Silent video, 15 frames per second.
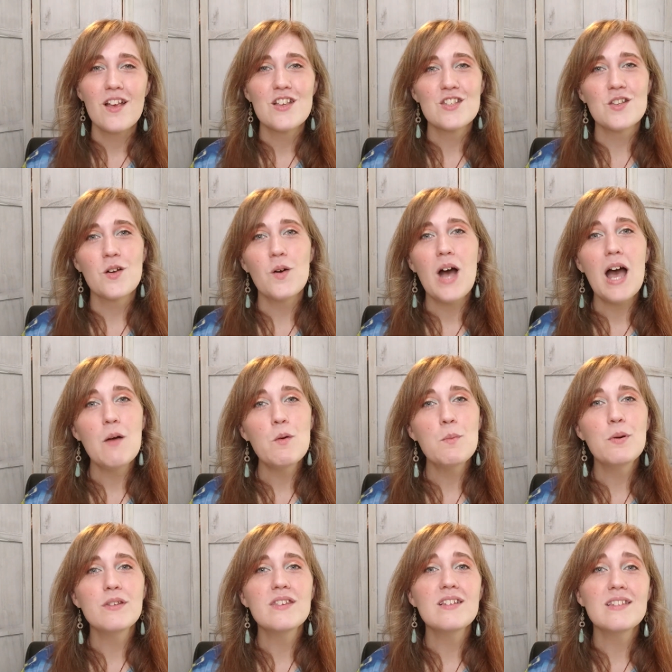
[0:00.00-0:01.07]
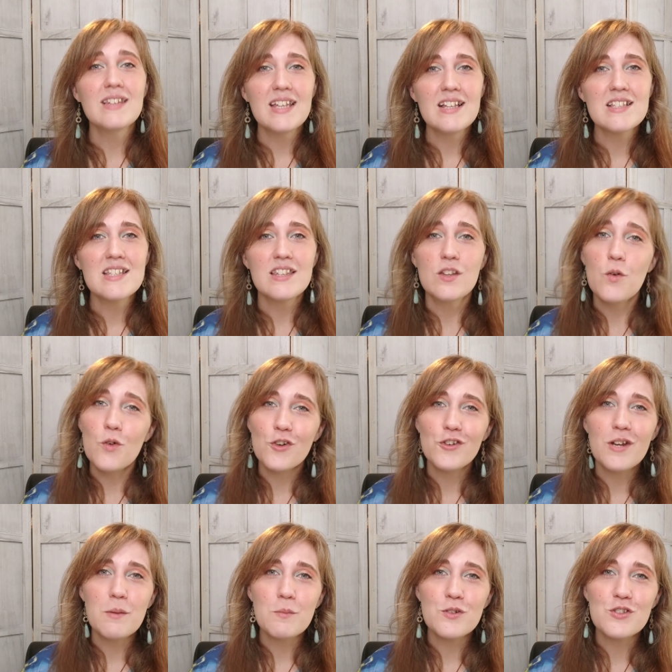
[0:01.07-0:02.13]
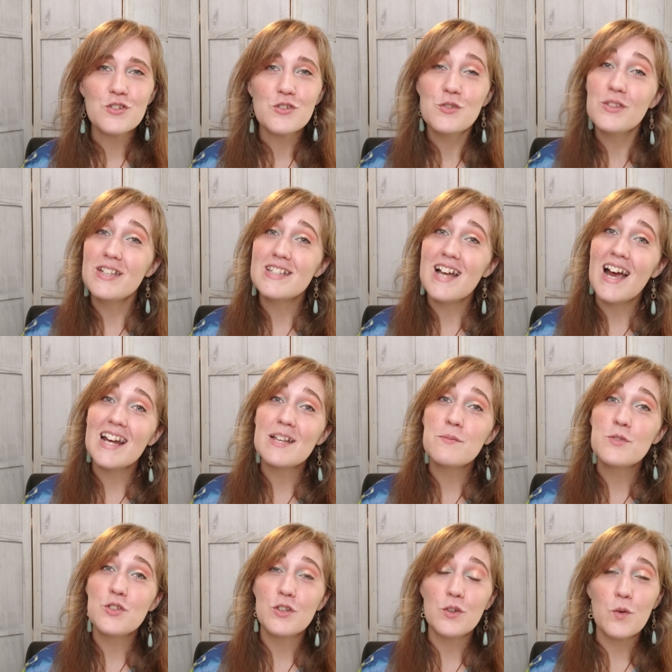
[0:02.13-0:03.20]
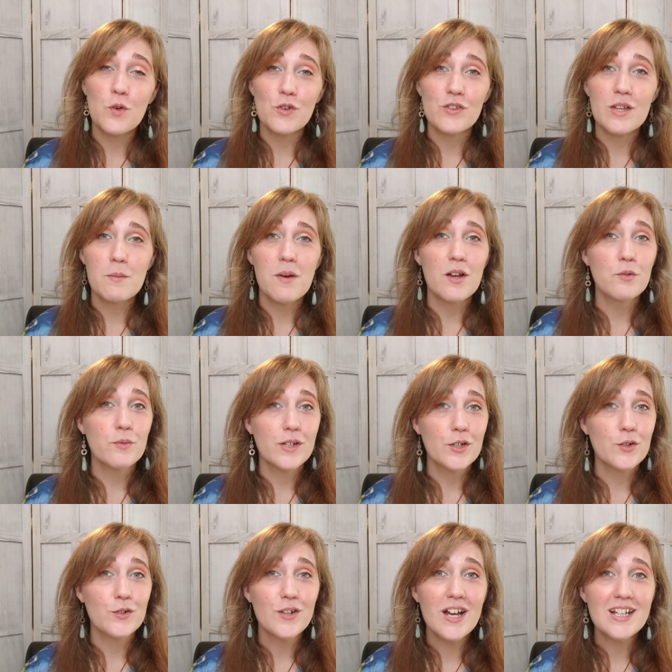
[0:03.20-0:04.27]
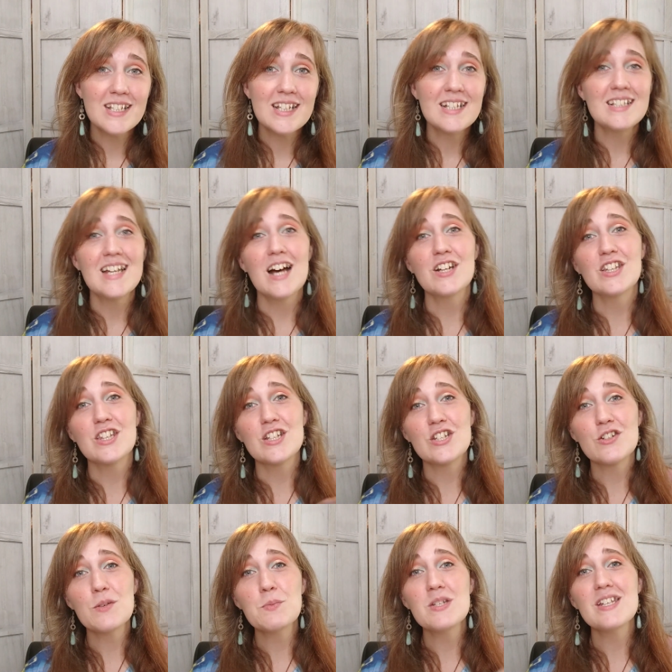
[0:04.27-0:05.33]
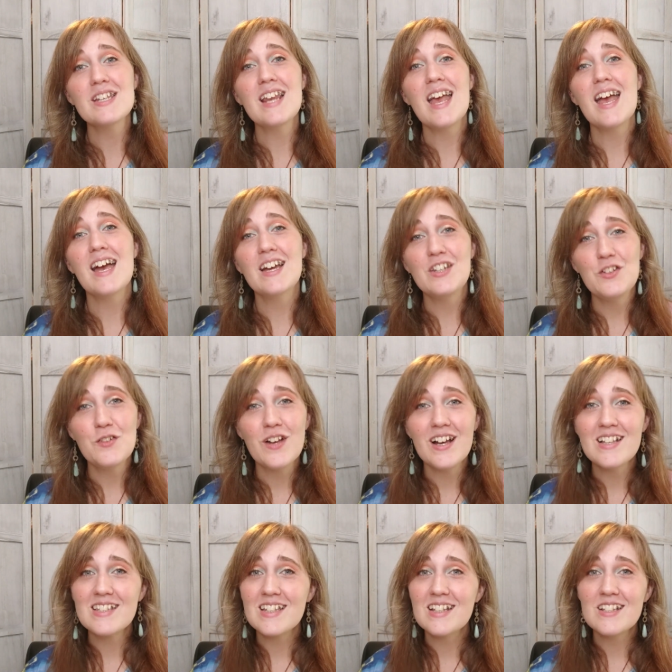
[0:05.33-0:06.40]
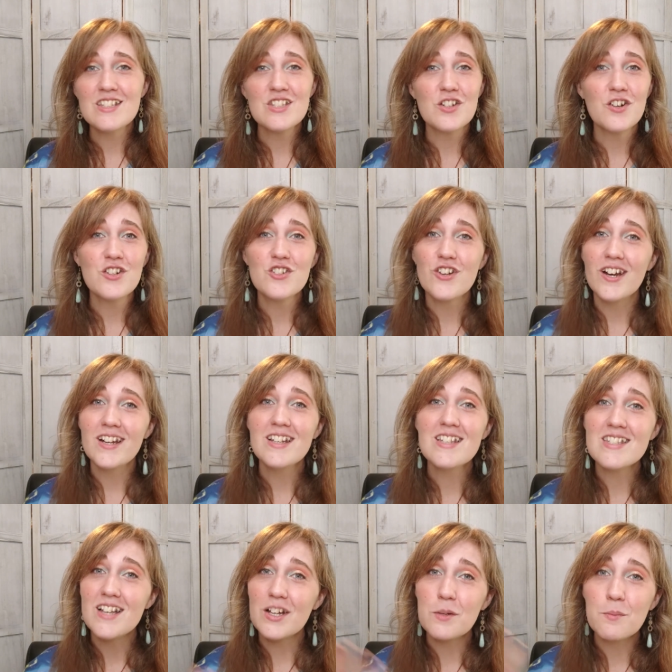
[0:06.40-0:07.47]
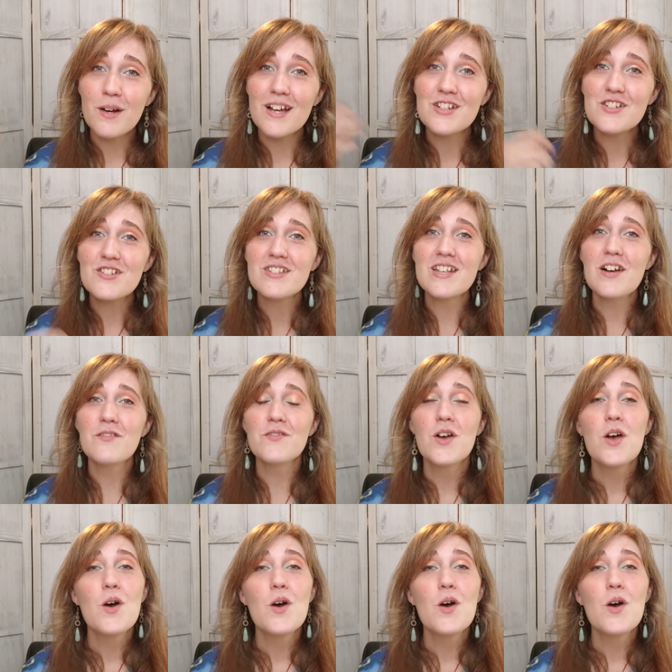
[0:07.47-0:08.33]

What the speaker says: So I will put the links and the order numbers to these items. You can order them on Rio Grande down in the description, and you guys can start trying to solder brass yourself.